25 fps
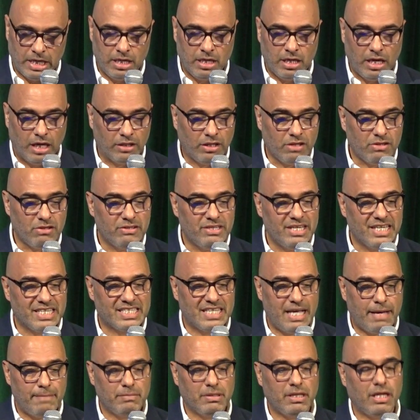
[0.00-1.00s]
Another
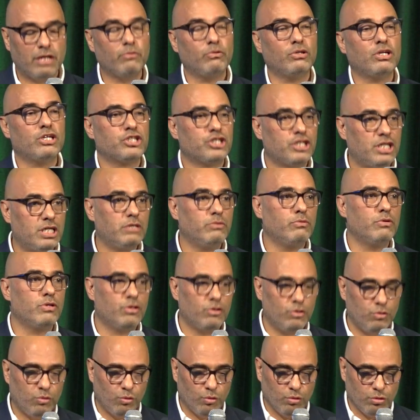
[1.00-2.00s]
example I want to share with
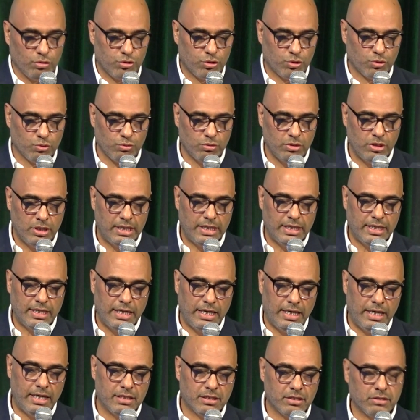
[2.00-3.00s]
you also
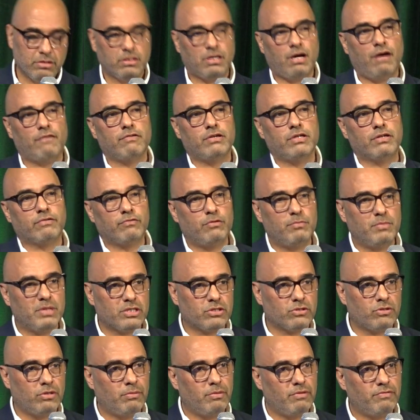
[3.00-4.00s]
is recovering from
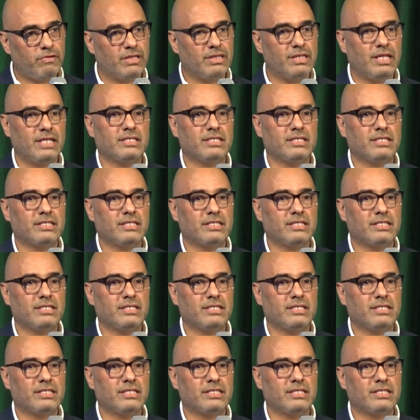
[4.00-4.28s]
extreme event.